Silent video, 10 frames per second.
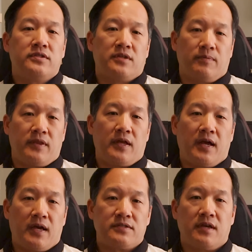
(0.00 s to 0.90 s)
something that
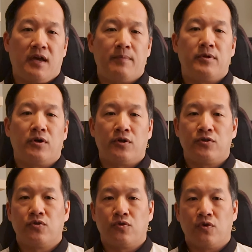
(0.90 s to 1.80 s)
has to happen on a
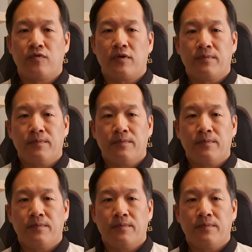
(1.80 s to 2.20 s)
turnover.